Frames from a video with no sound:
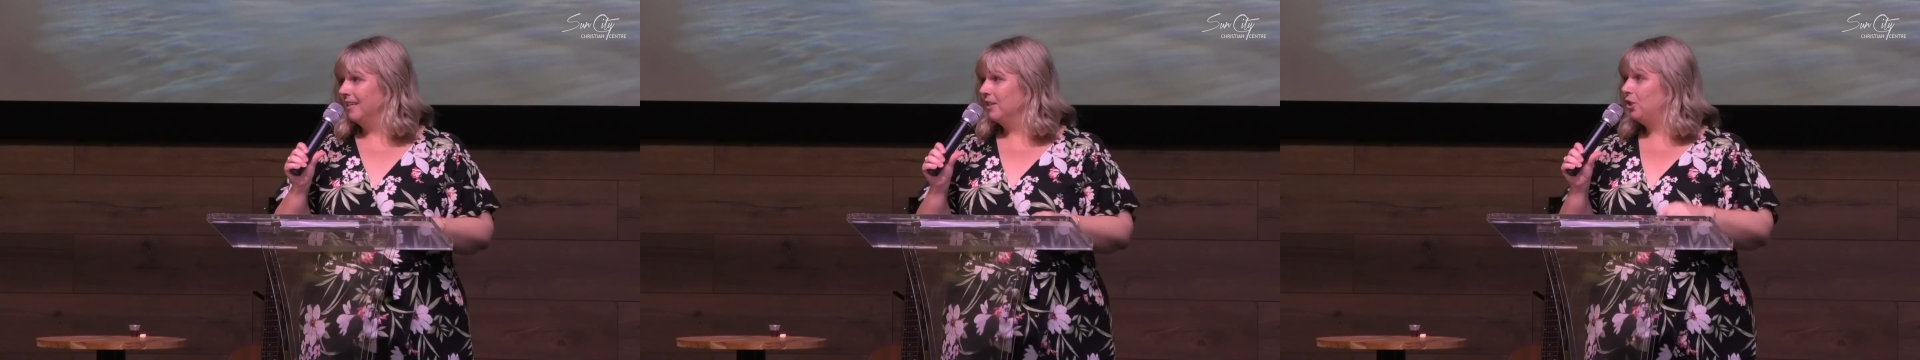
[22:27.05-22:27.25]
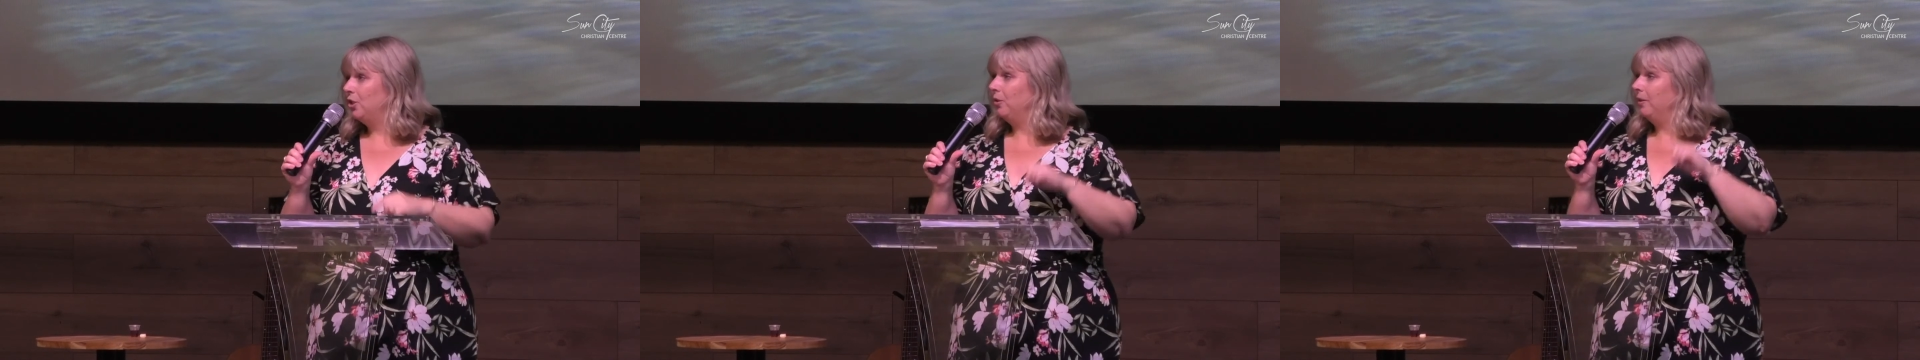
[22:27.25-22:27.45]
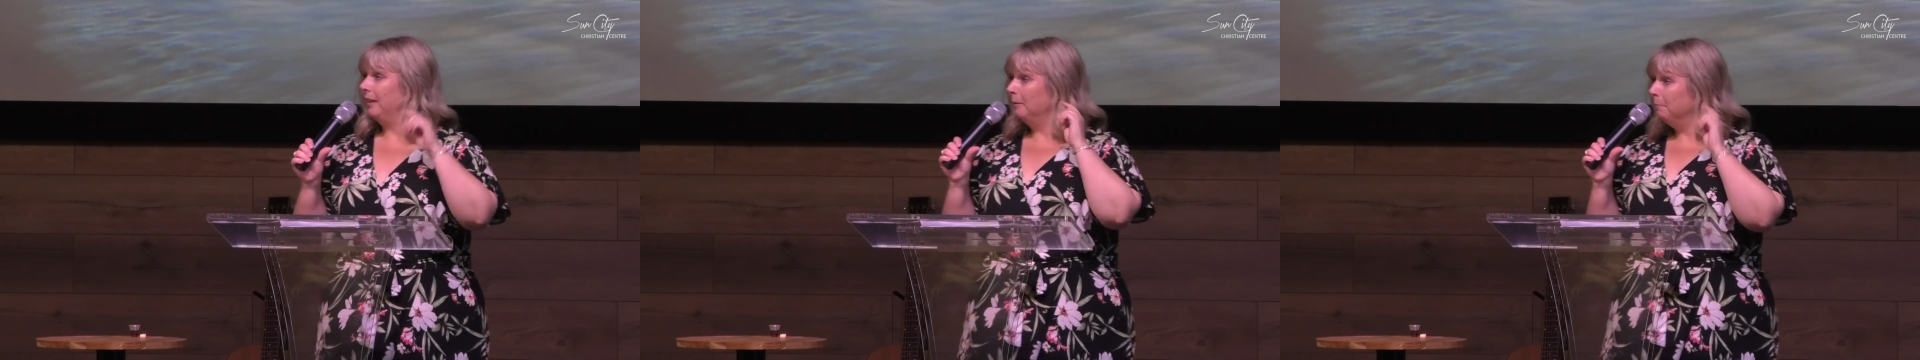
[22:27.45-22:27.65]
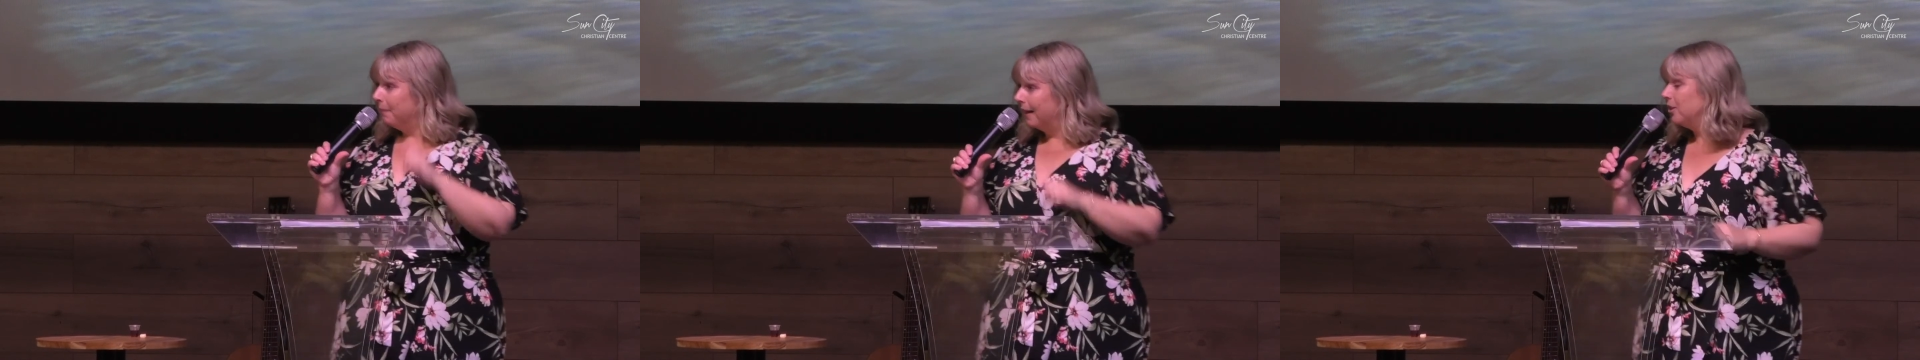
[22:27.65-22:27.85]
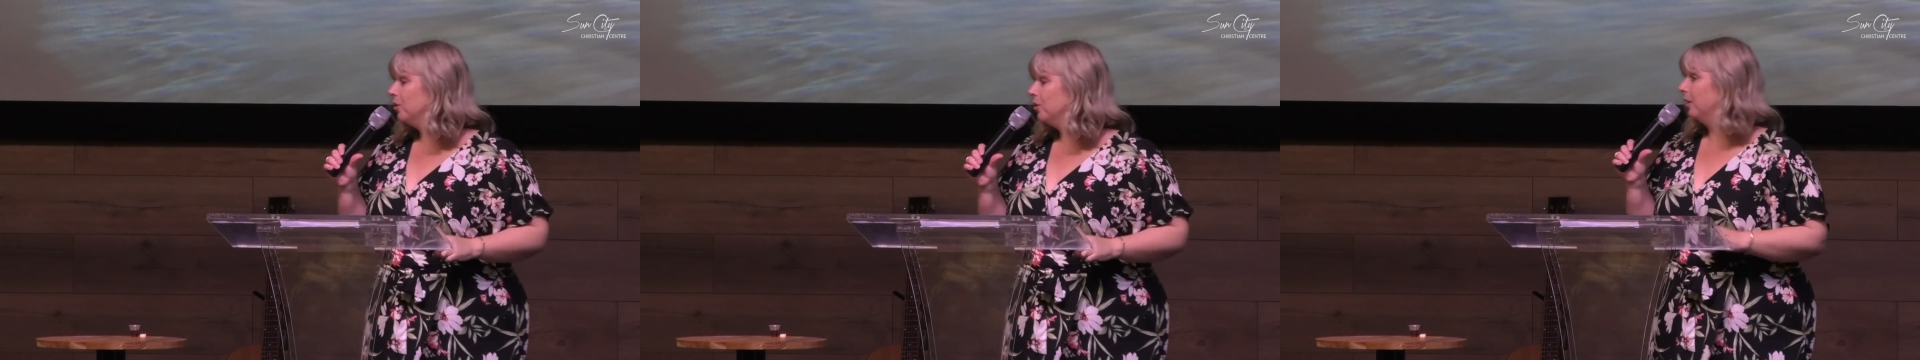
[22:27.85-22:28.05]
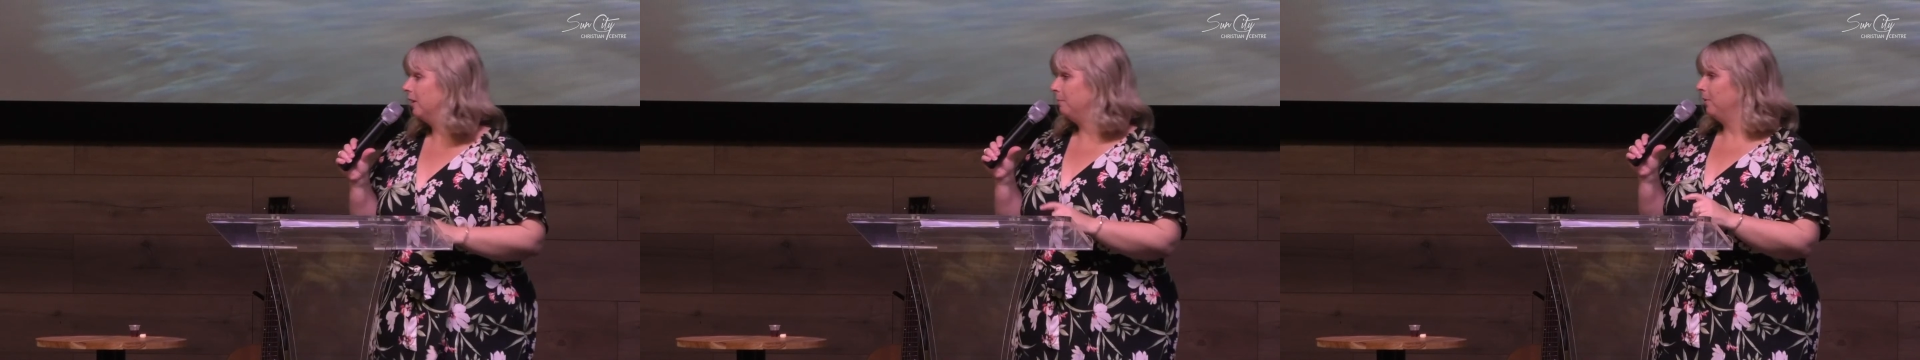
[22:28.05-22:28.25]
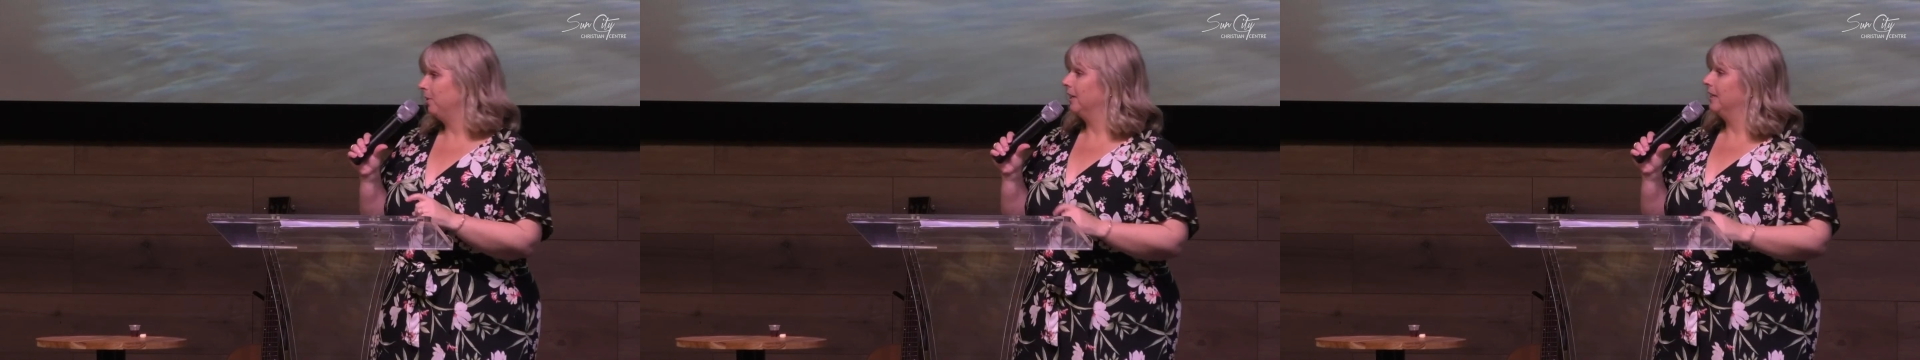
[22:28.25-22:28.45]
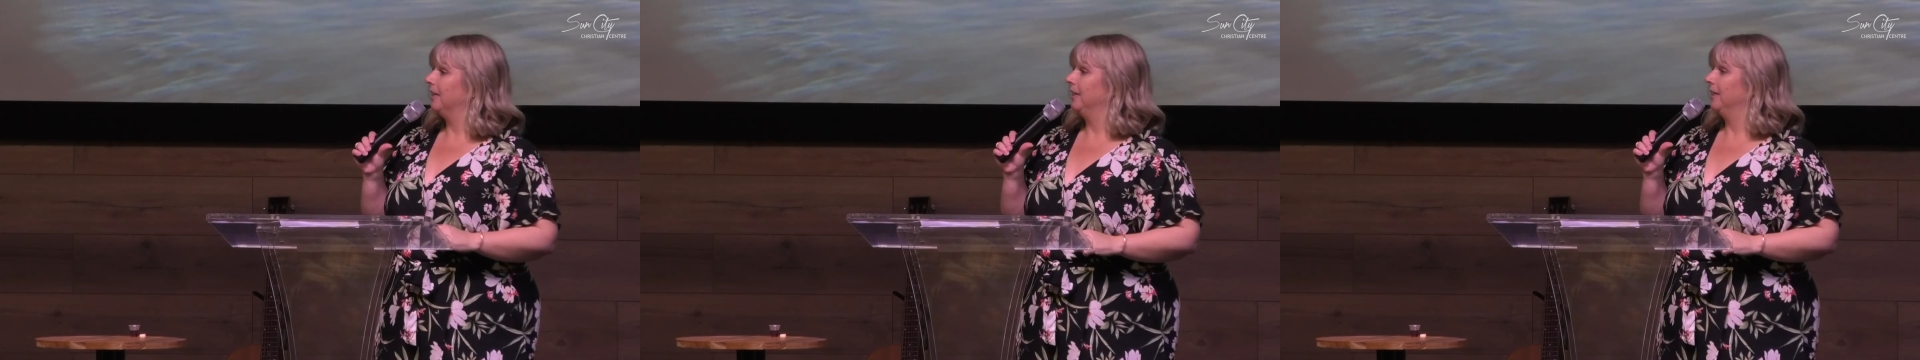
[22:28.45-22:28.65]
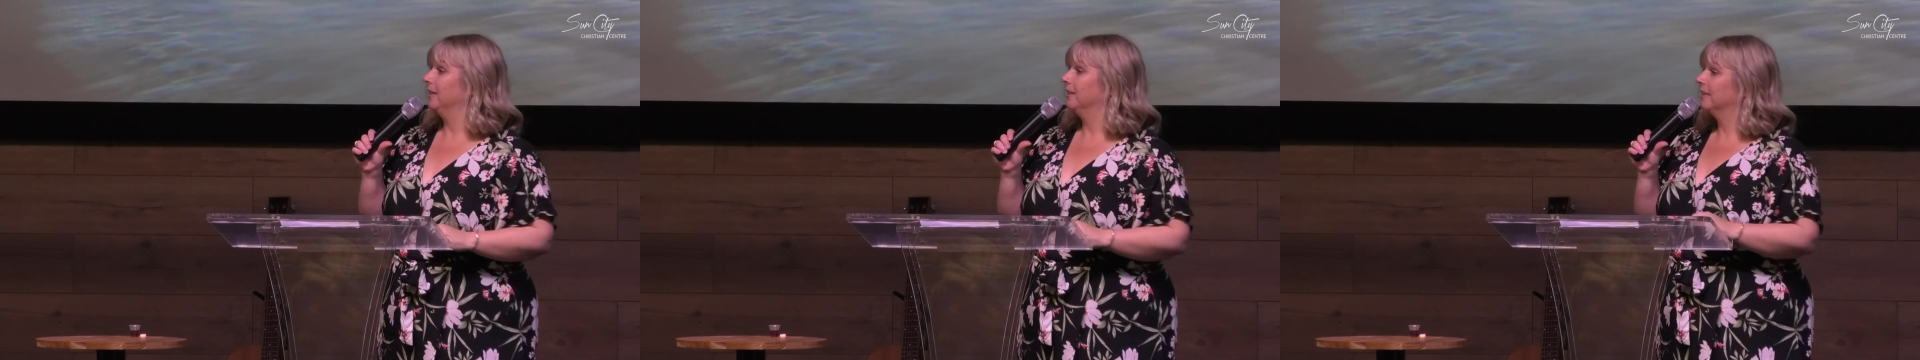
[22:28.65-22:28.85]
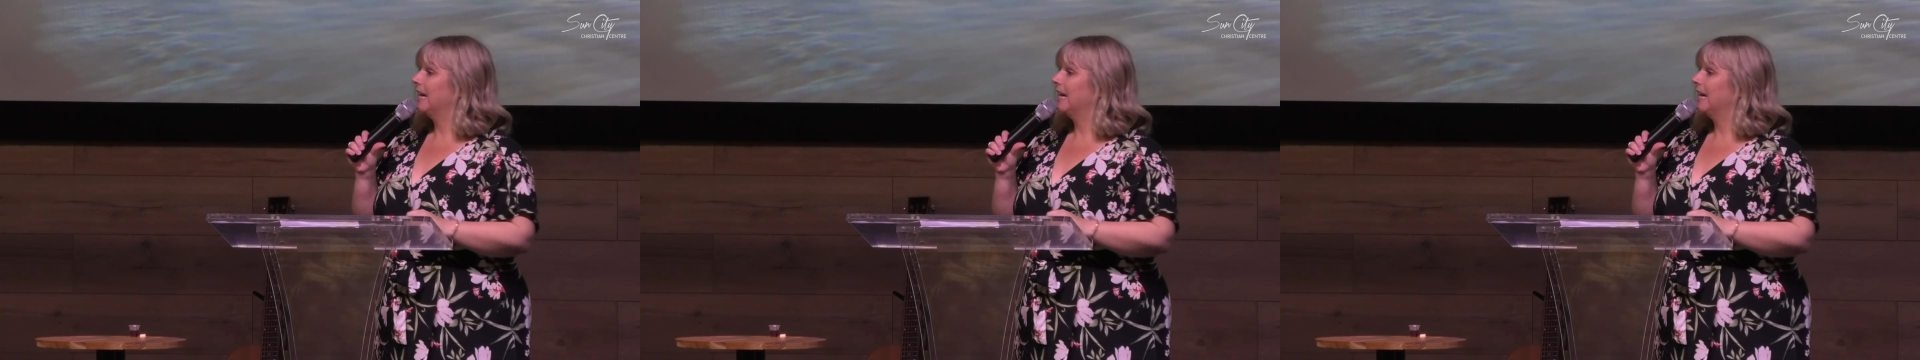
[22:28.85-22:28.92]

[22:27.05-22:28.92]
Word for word: to impact your community,